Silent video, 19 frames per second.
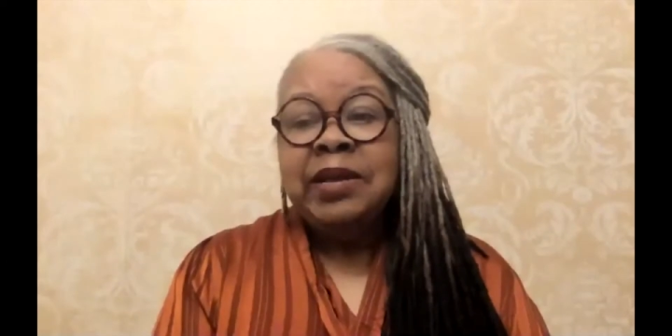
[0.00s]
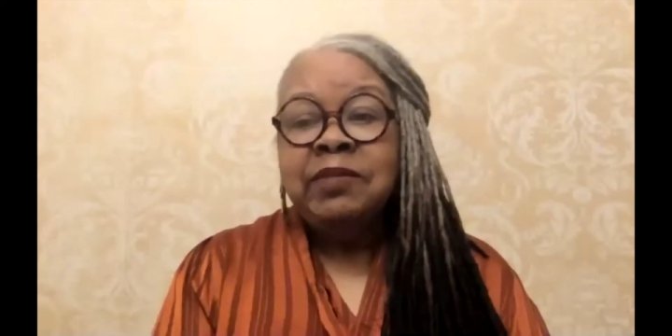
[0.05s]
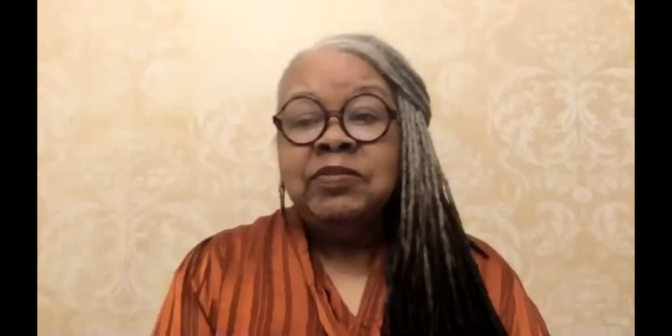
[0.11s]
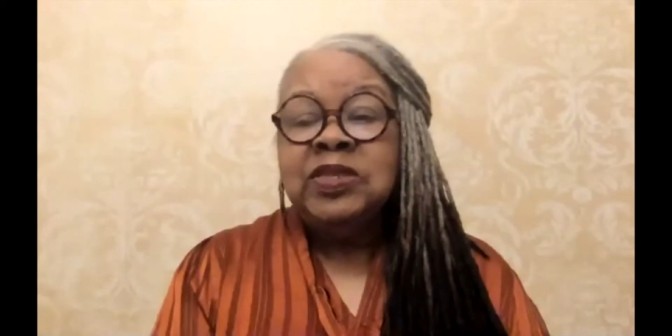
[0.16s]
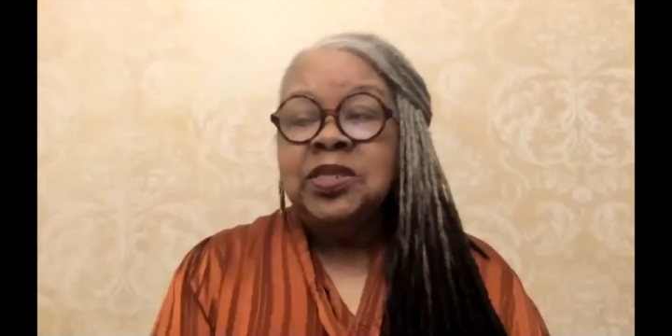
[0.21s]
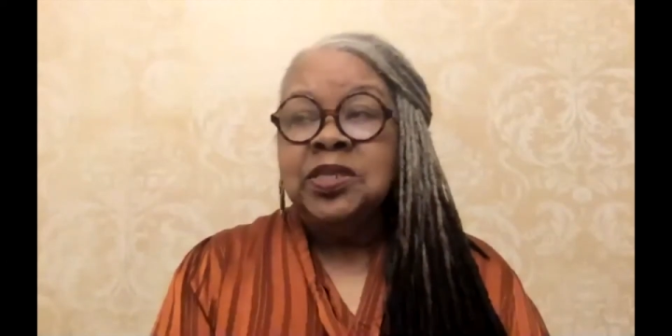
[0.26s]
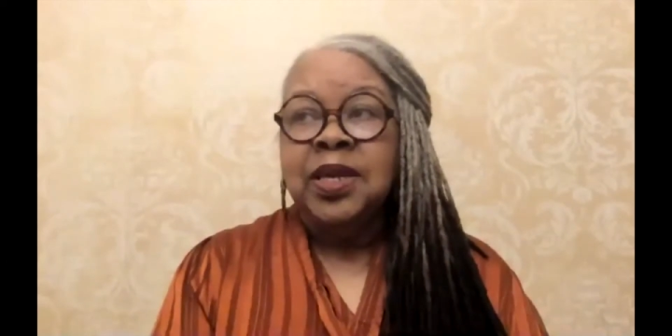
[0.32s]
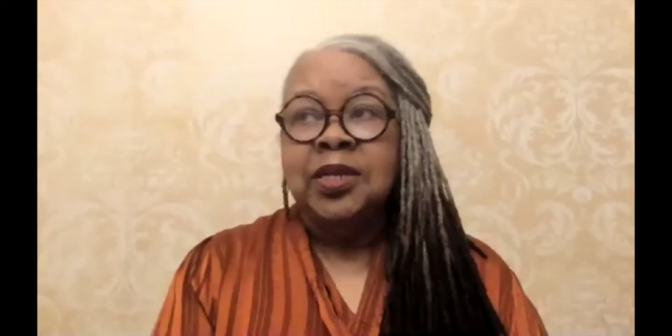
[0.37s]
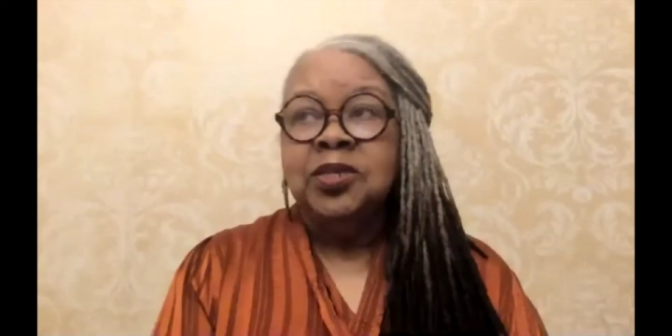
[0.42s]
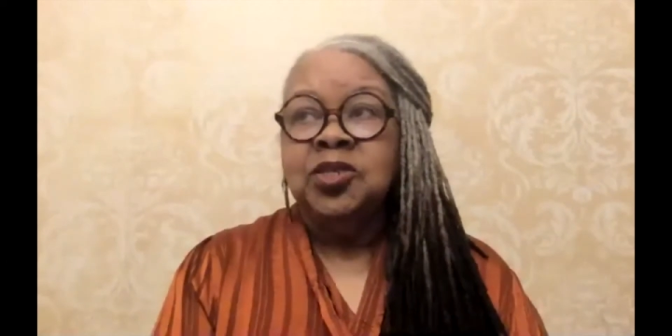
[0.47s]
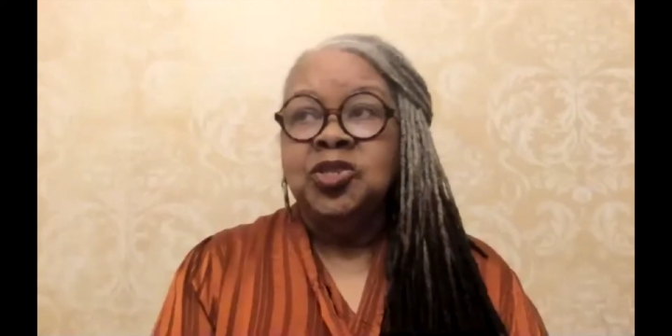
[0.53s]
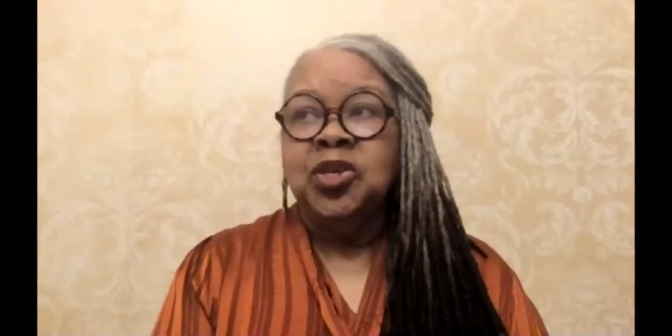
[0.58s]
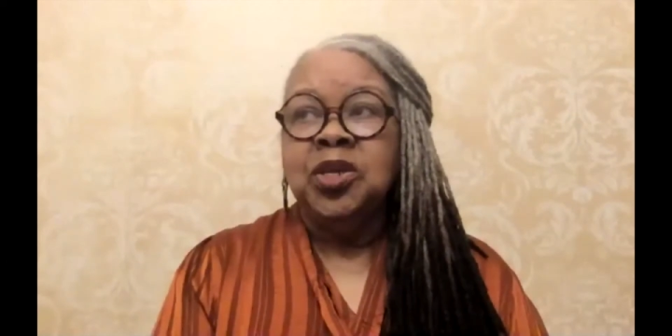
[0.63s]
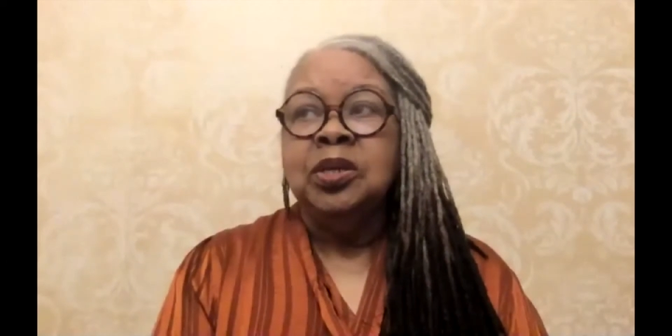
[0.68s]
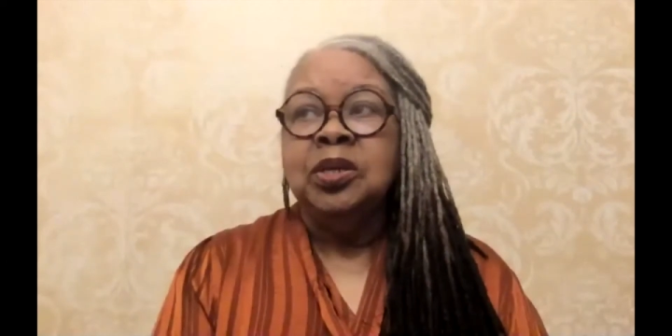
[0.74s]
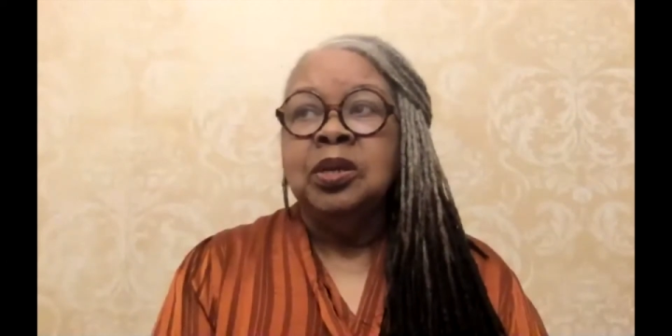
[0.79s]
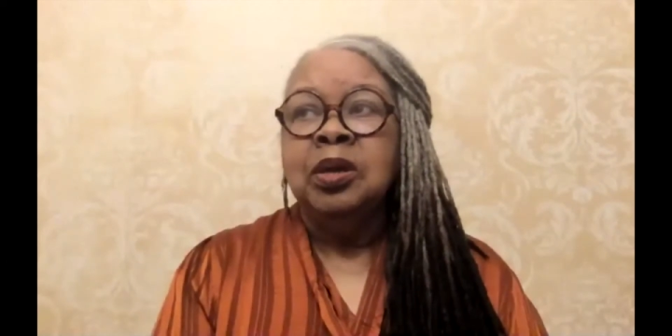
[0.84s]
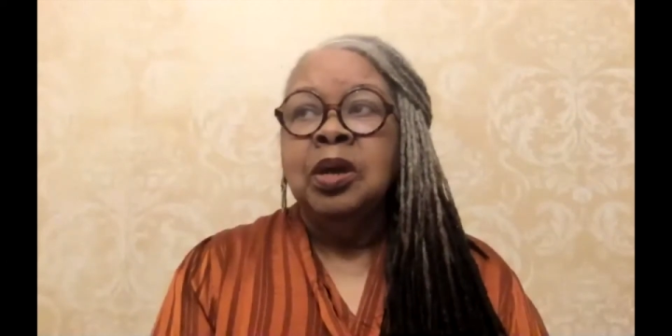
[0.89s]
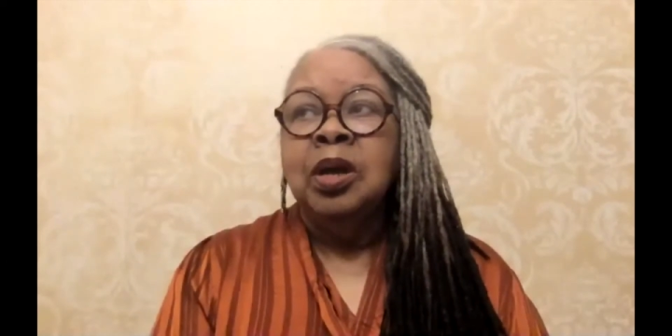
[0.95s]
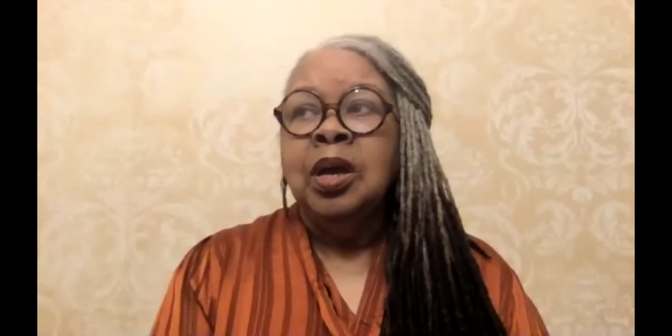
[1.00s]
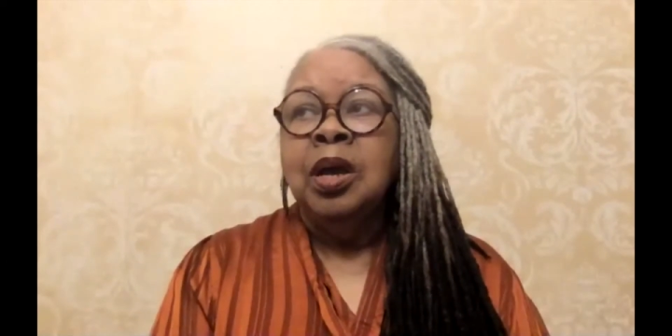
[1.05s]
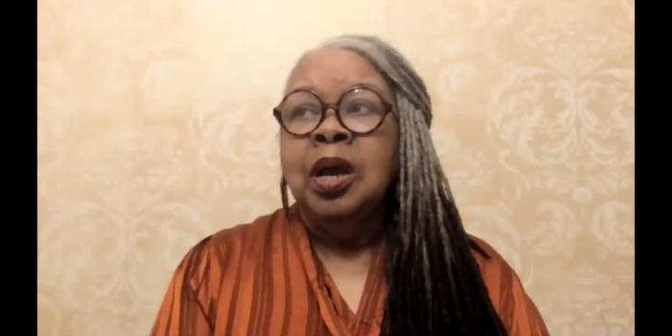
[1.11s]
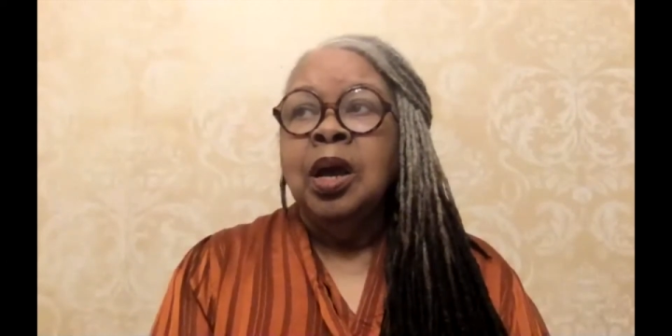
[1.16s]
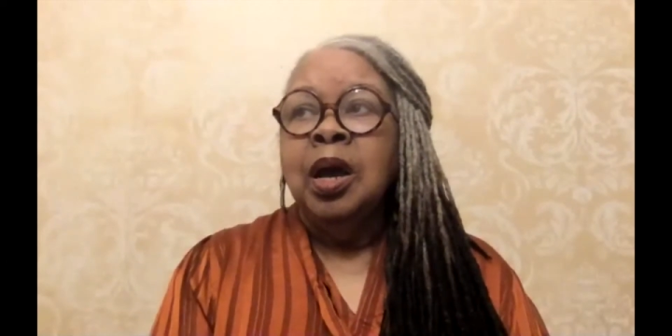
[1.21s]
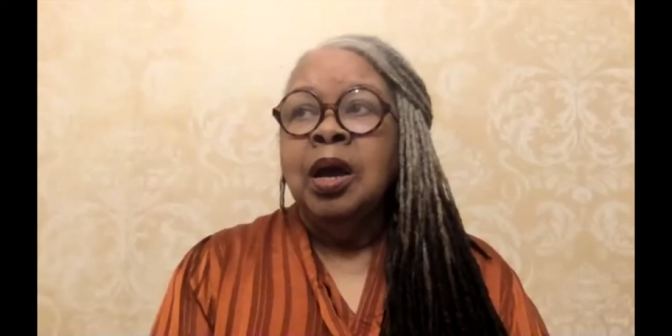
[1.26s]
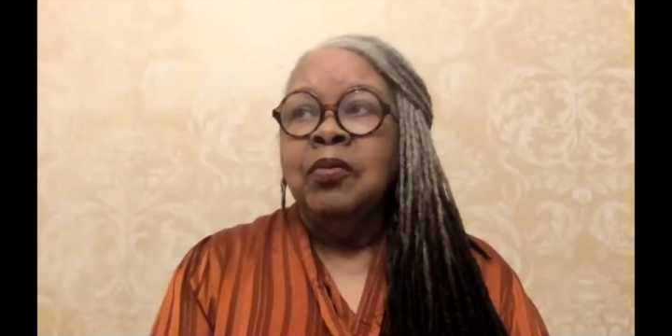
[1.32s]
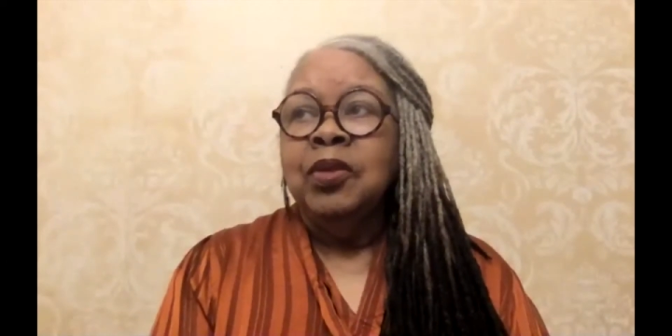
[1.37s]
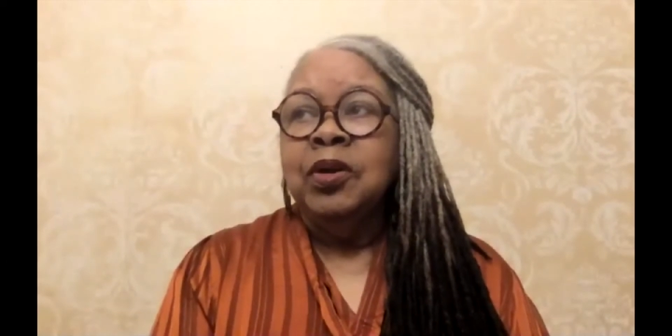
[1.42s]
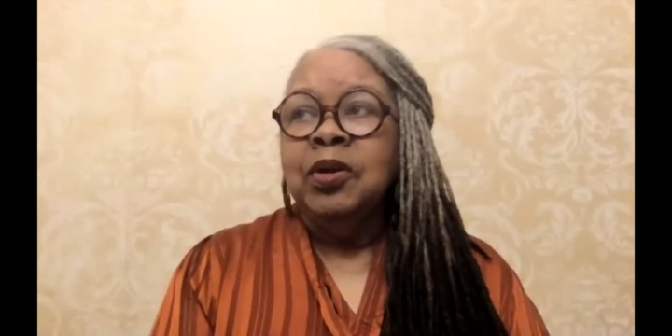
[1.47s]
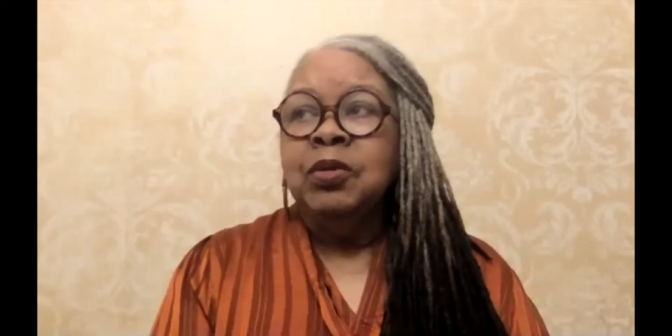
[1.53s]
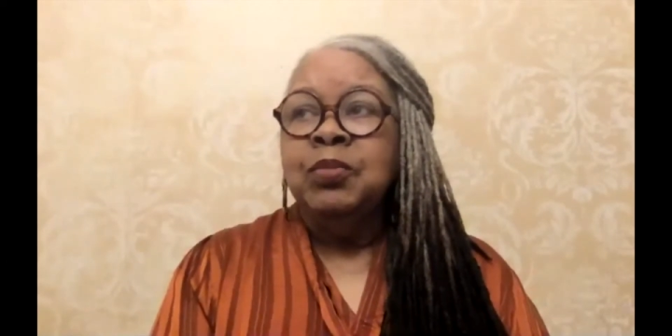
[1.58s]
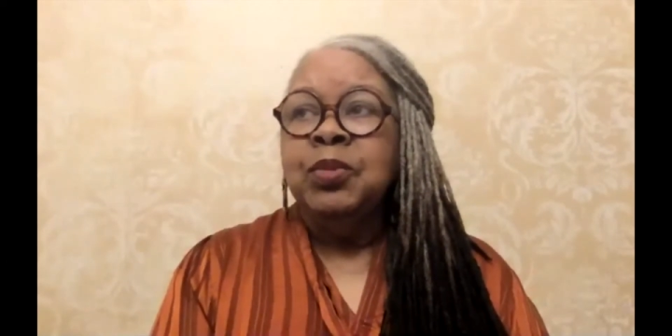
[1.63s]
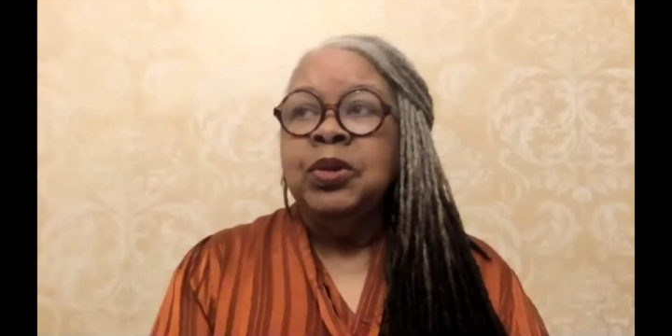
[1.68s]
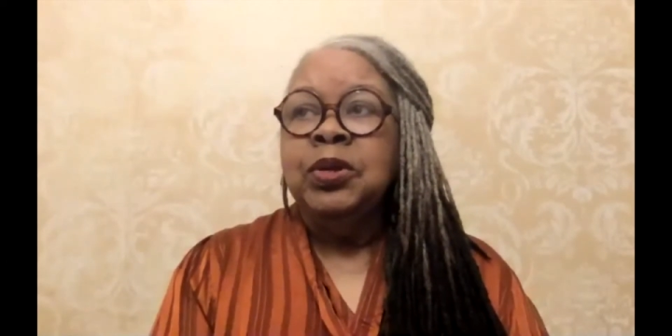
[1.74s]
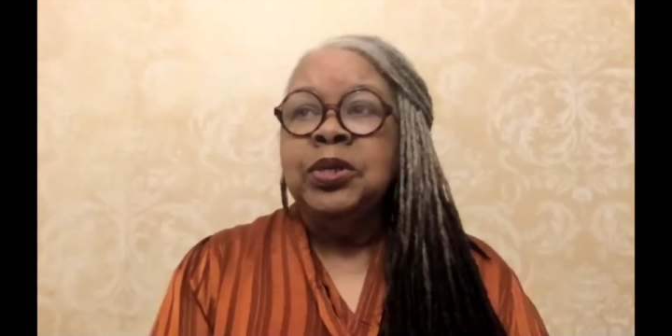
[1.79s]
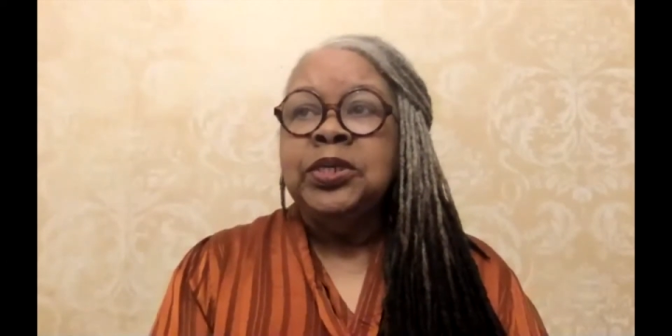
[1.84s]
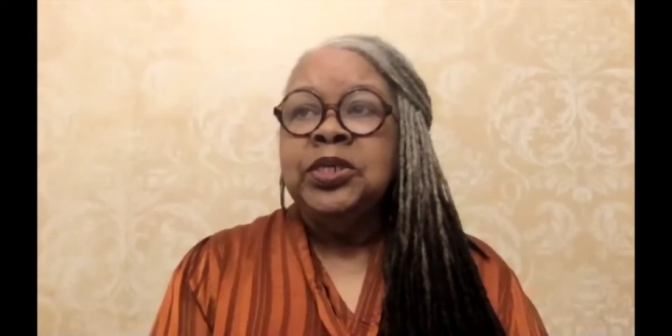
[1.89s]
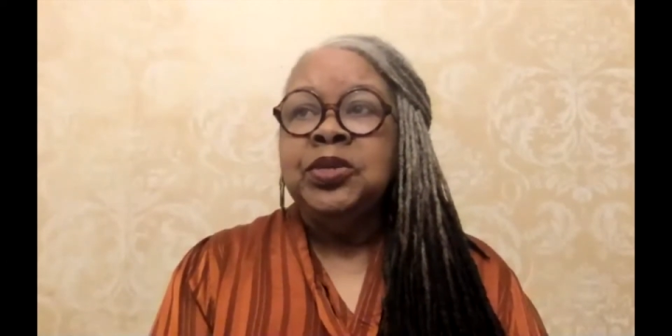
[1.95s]
session of the
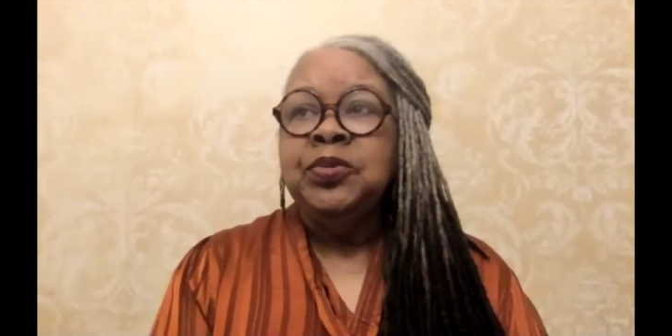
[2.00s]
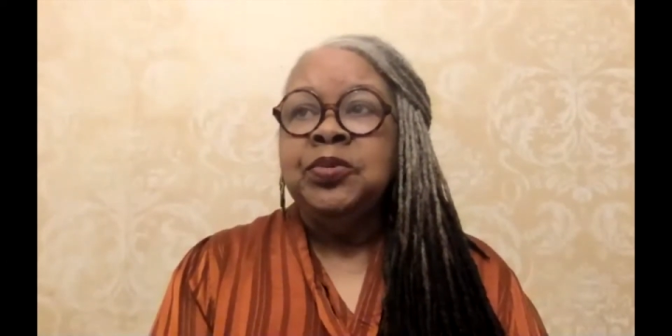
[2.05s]
community